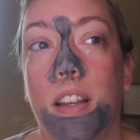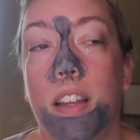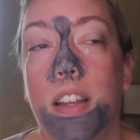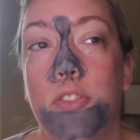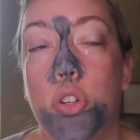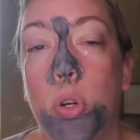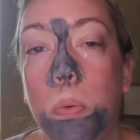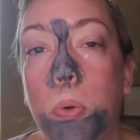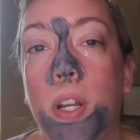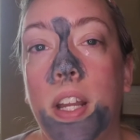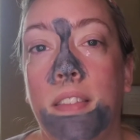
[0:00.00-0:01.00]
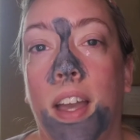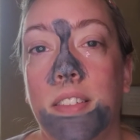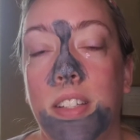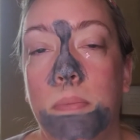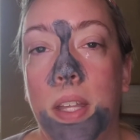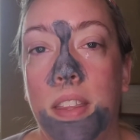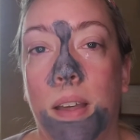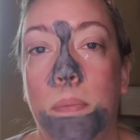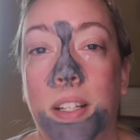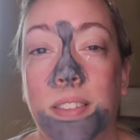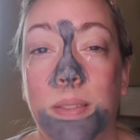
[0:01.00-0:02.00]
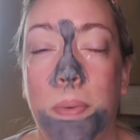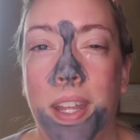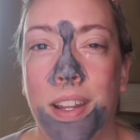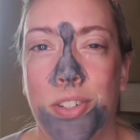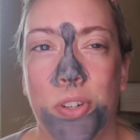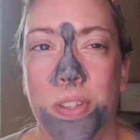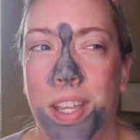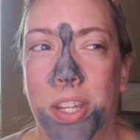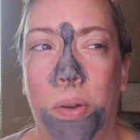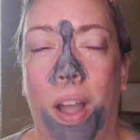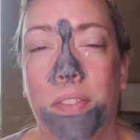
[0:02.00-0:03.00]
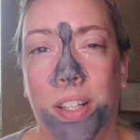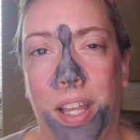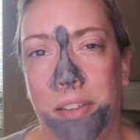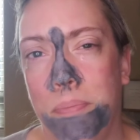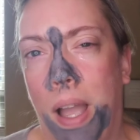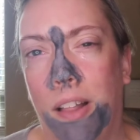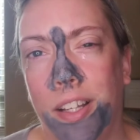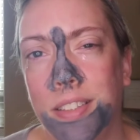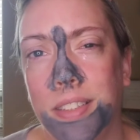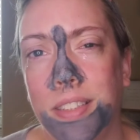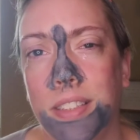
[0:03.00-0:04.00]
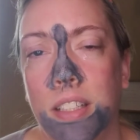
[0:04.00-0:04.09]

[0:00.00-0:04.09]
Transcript: interpreting that, to me, that means making sure that you have a life balance.